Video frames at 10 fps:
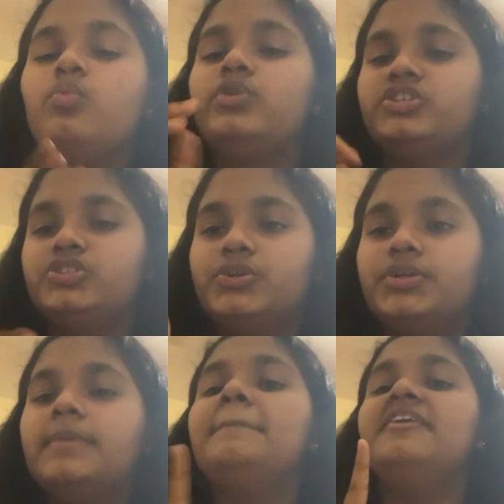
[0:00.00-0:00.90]
we
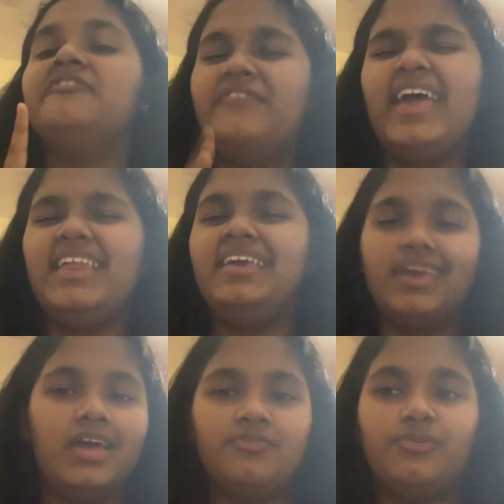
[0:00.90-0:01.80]
should be very
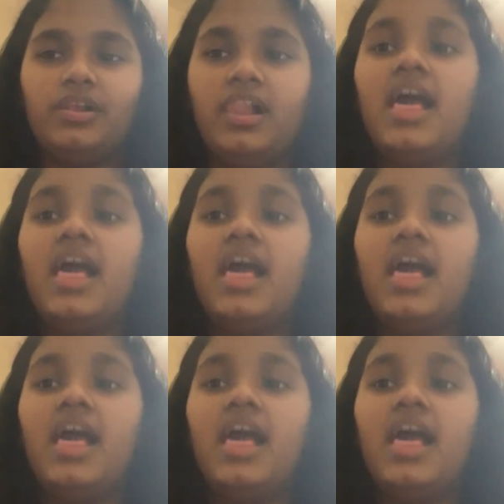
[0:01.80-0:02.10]
careful